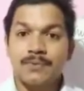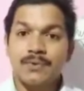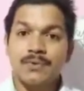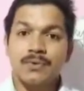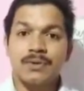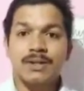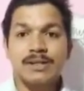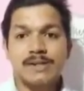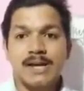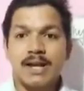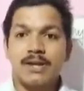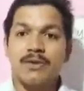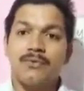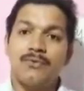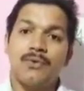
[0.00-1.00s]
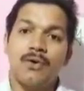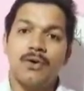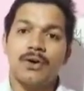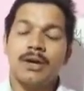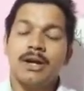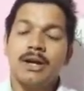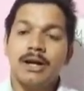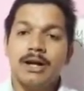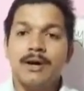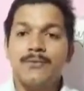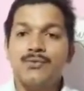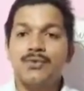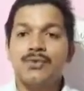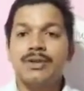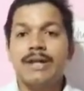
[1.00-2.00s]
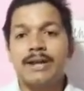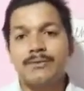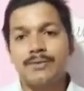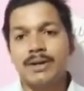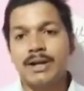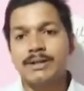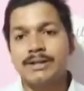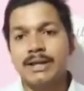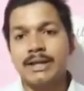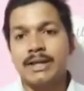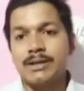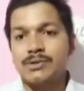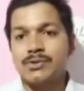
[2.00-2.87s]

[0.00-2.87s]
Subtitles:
So these are the four food that we are taking.